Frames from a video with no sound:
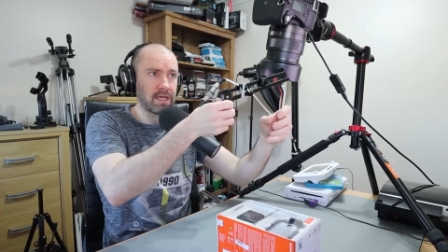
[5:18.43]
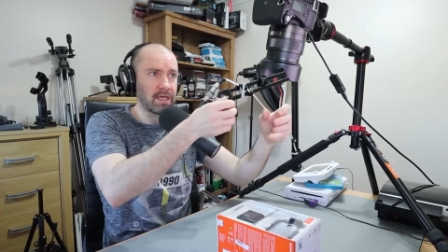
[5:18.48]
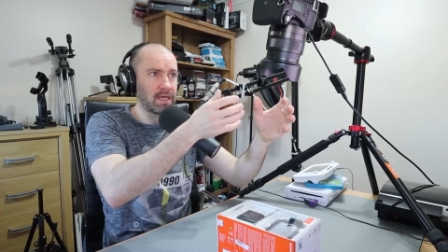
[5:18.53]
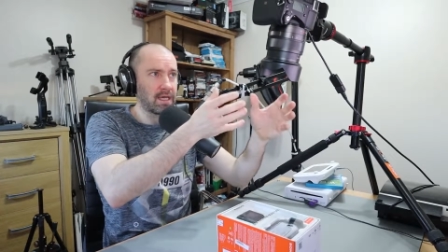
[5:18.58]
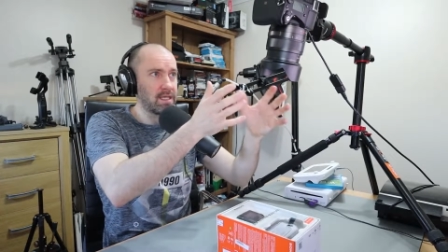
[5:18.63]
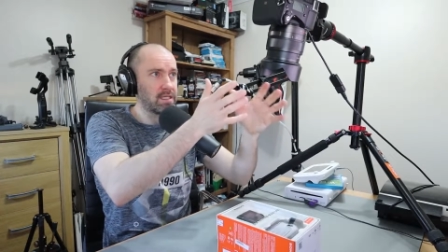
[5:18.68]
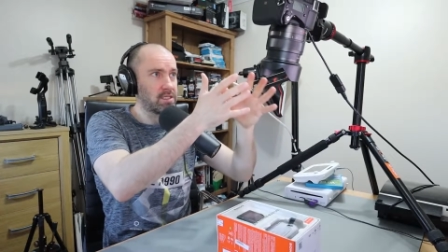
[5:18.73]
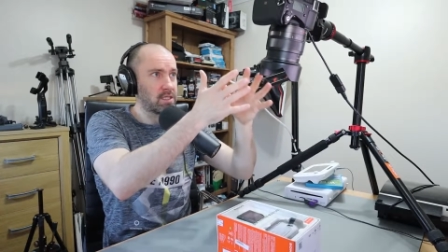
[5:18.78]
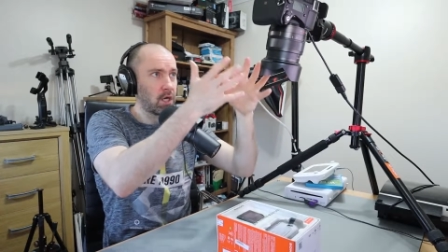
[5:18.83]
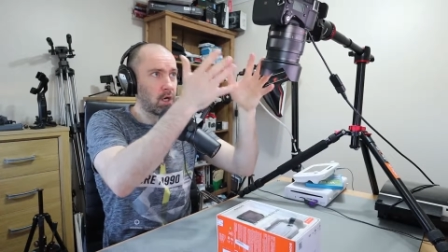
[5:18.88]

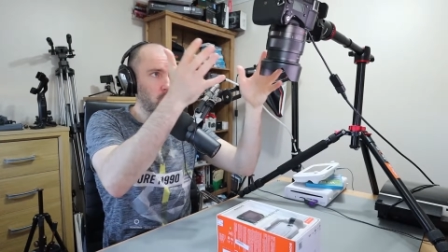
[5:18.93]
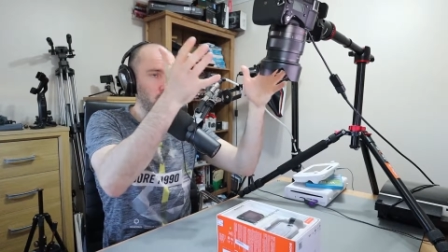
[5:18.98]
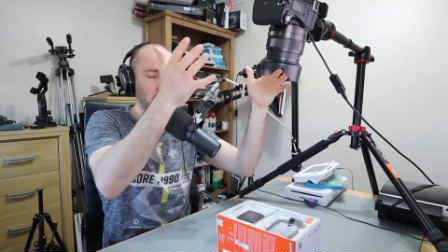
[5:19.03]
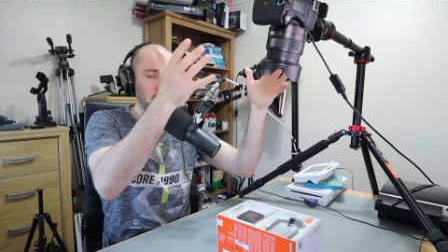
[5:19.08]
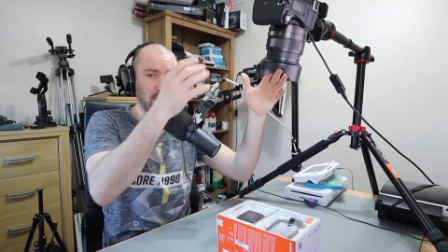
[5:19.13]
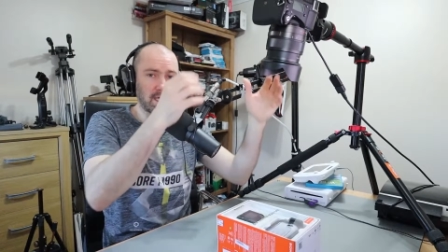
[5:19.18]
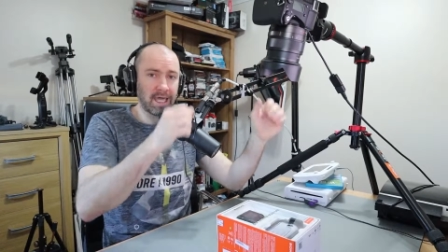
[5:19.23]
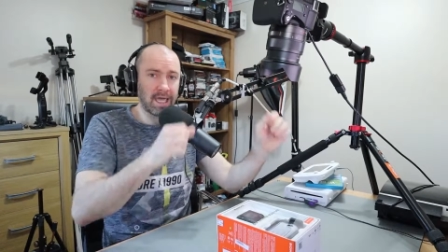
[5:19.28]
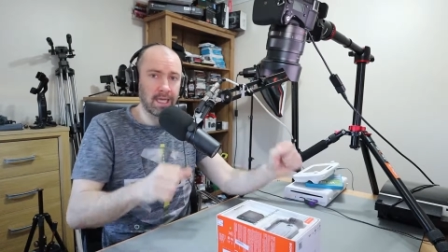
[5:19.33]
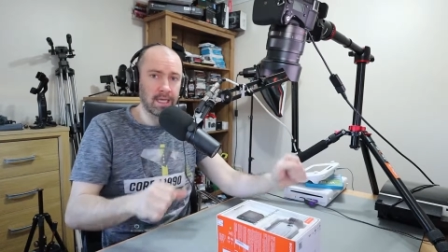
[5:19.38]
until you
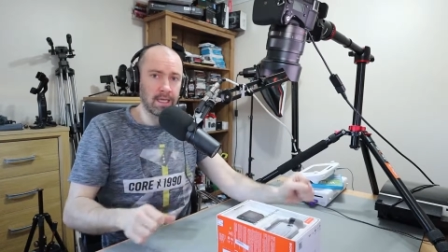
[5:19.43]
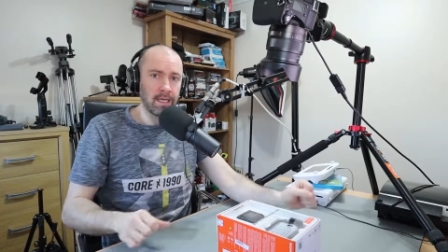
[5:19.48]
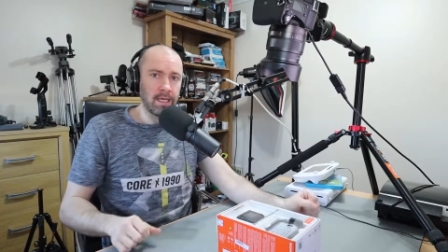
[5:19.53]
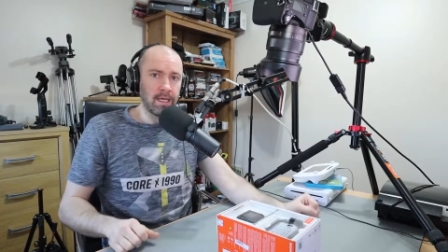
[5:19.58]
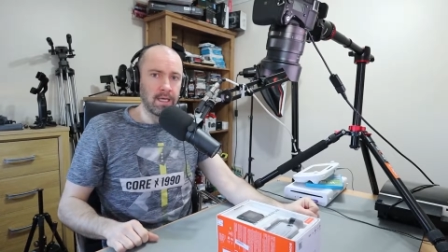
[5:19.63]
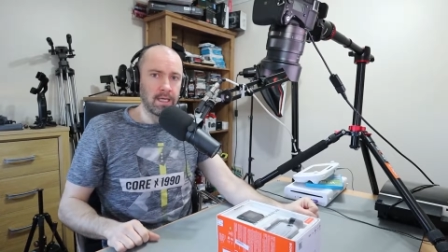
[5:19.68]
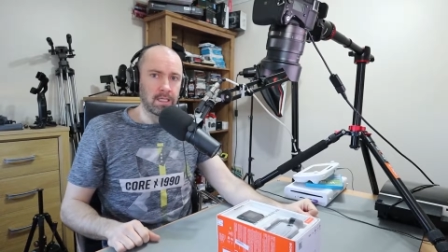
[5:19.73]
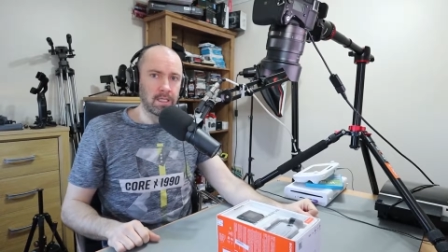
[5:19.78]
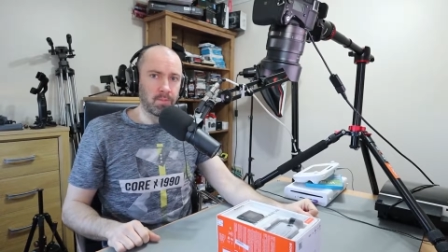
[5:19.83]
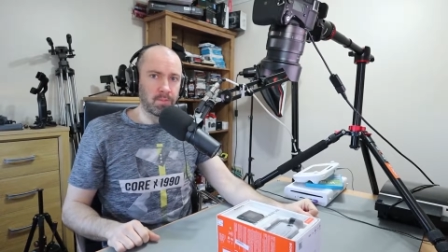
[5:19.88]
get
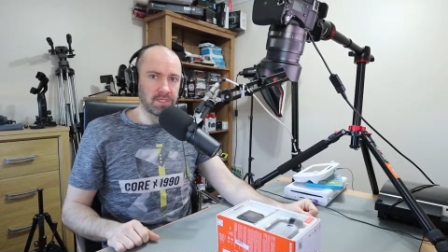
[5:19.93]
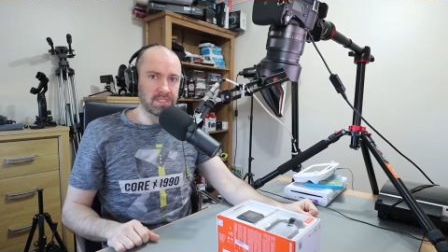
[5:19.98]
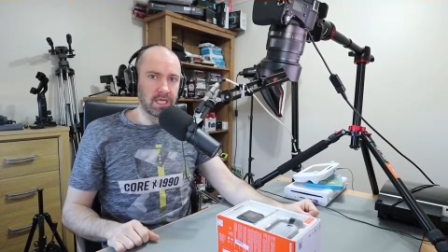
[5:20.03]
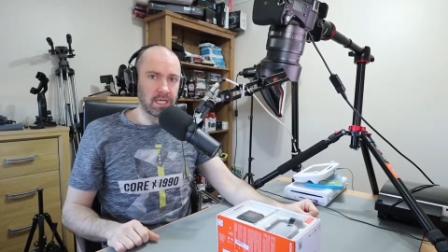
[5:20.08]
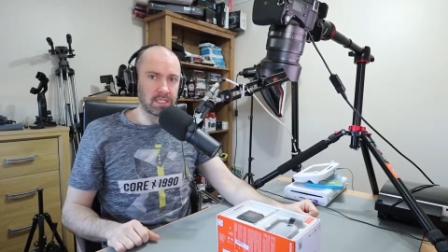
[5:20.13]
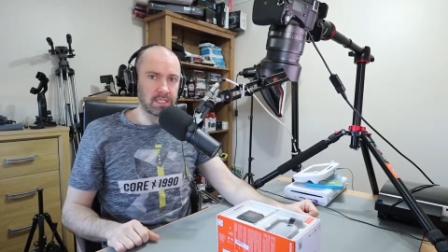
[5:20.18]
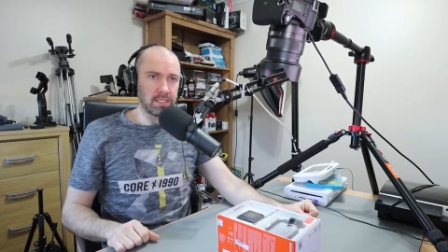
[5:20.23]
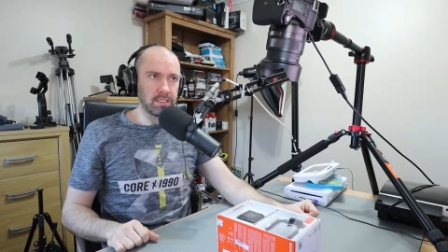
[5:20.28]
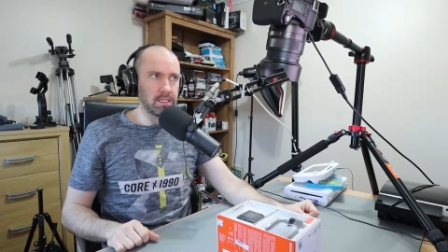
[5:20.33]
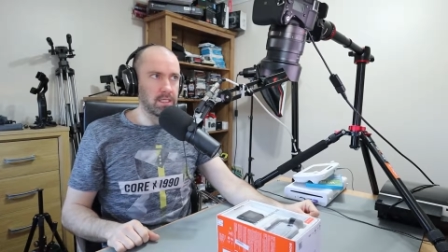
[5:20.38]
the
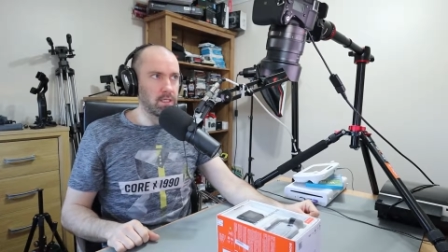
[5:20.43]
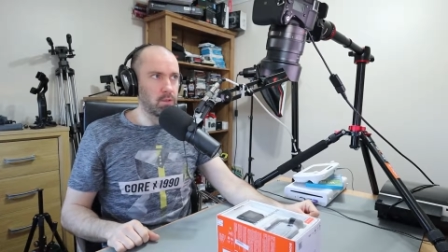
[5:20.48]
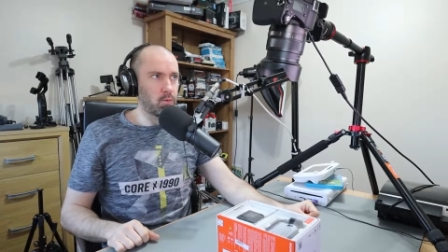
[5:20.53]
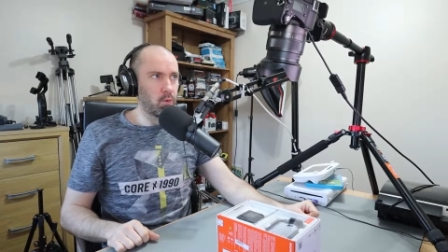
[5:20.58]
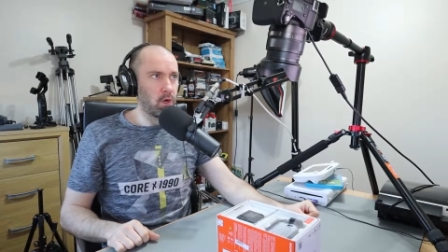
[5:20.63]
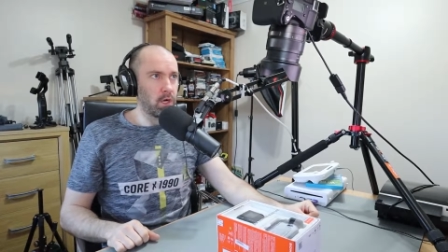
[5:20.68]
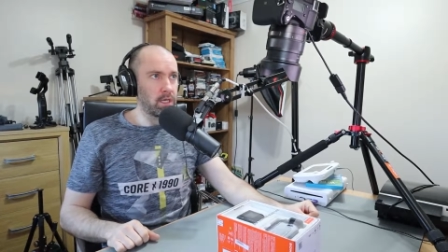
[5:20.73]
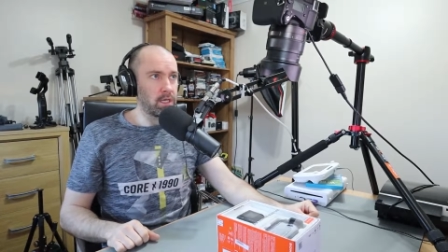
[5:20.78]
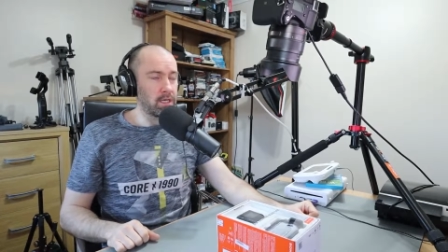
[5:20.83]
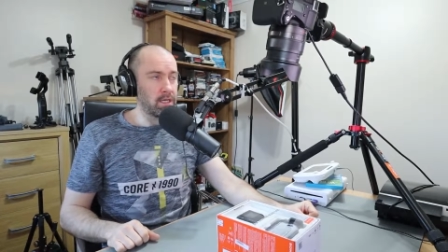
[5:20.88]
position that you
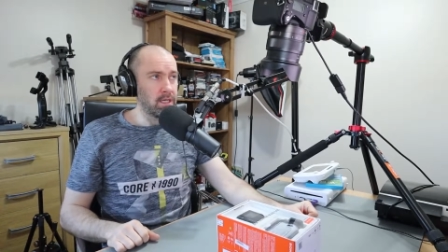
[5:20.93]
want.